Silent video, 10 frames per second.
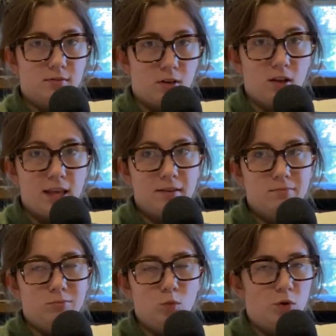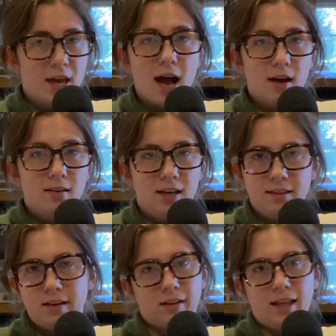are like, well, yeah, and
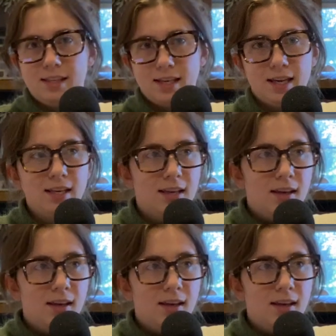like that's it,